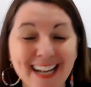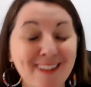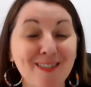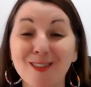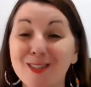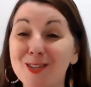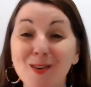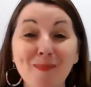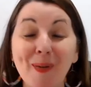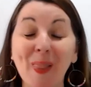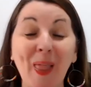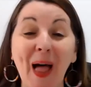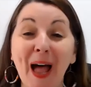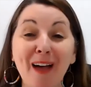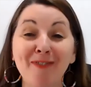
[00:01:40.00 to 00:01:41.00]
We'll do the
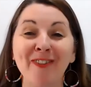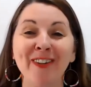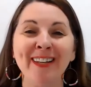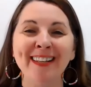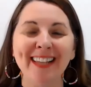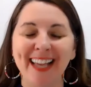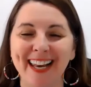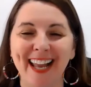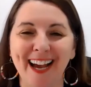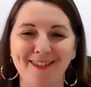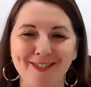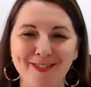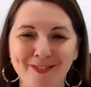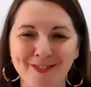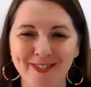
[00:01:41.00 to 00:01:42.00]
laughing and
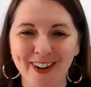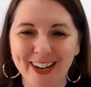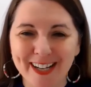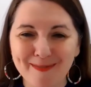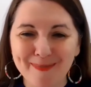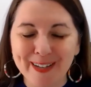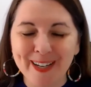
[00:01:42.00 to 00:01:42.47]
having fun,